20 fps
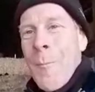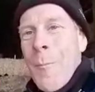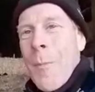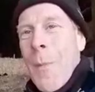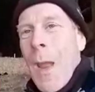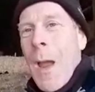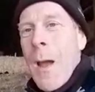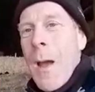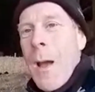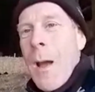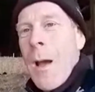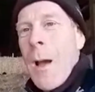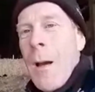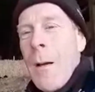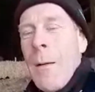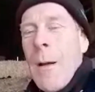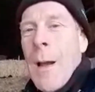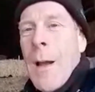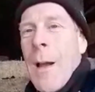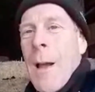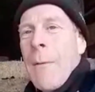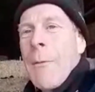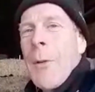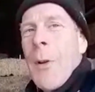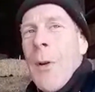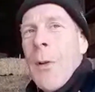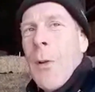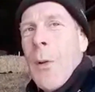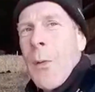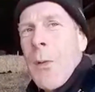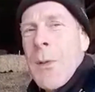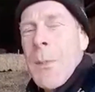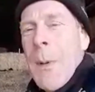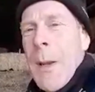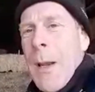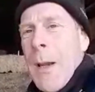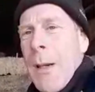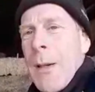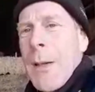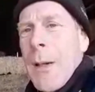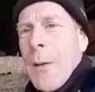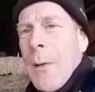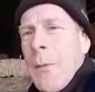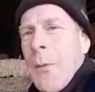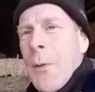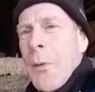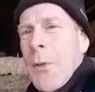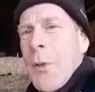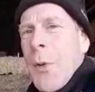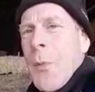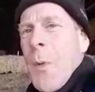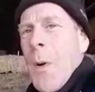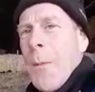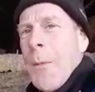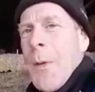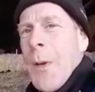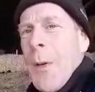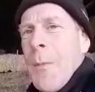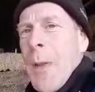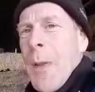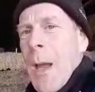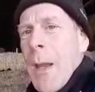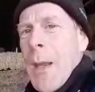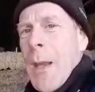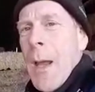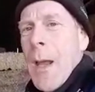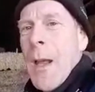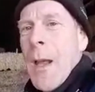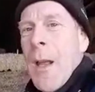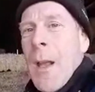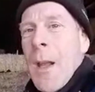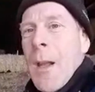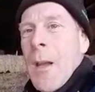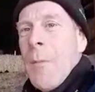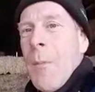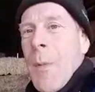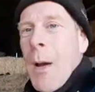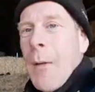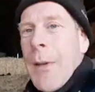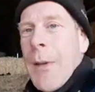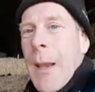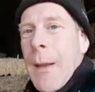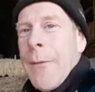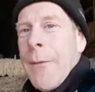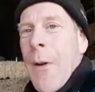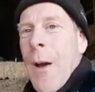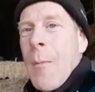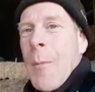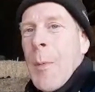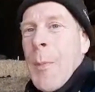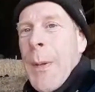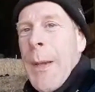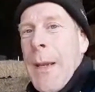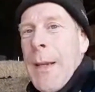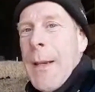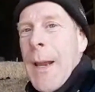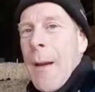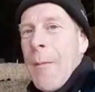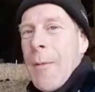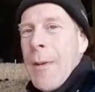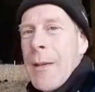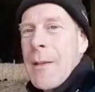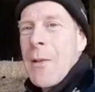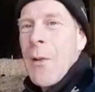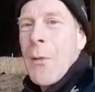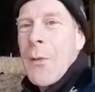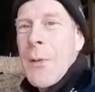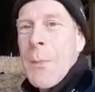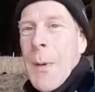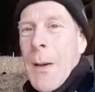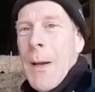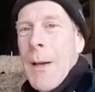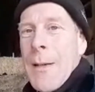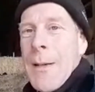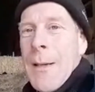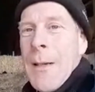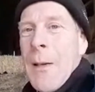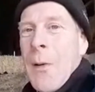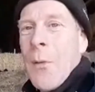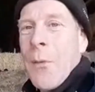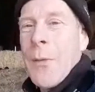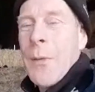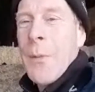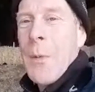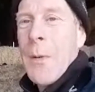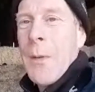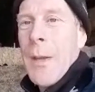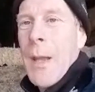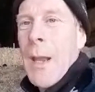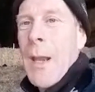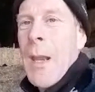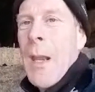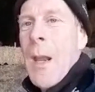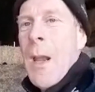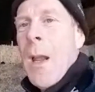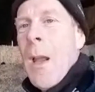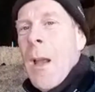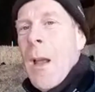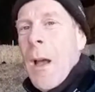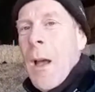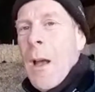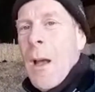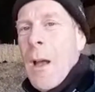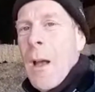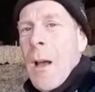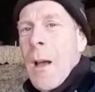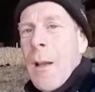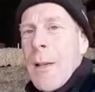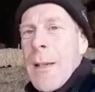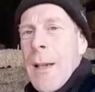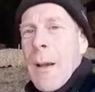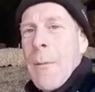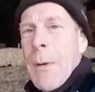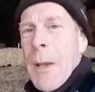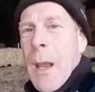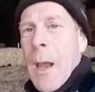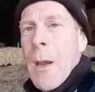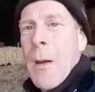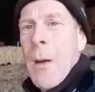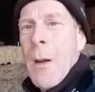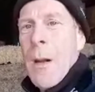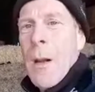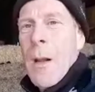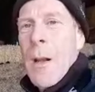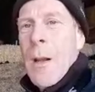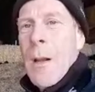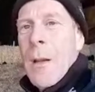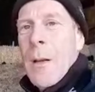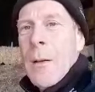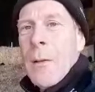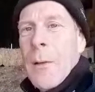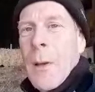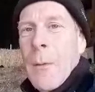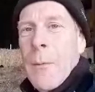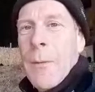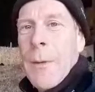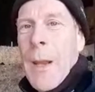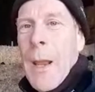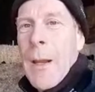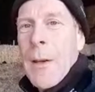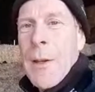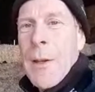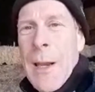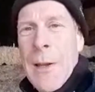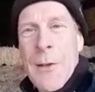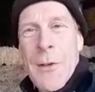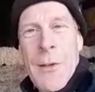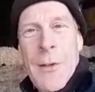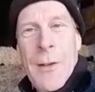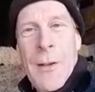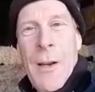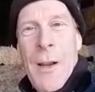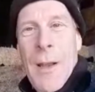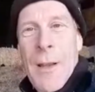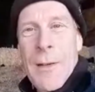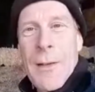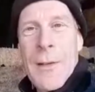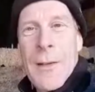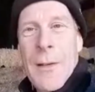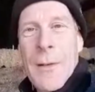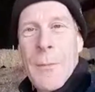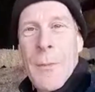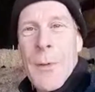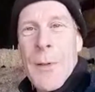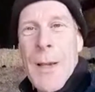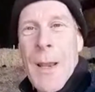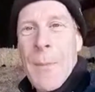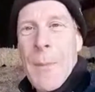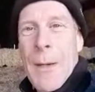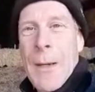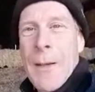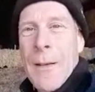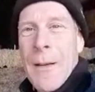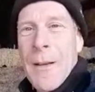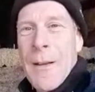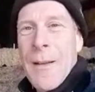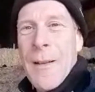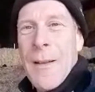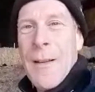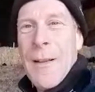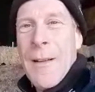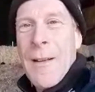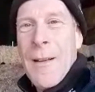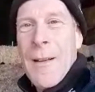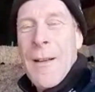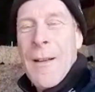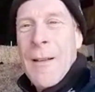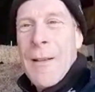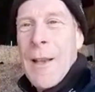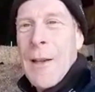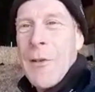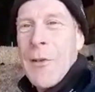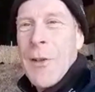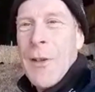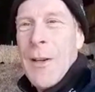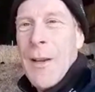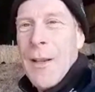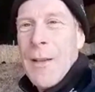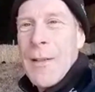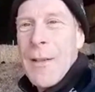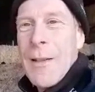I haven't got a log splitter, so I'm not sure what I'm doing with that yet. Might have to get Farmer P down with his log splitter, because he did offer one day. See how we go. Don't forget tension cuts. What does that mean? Tension cuts.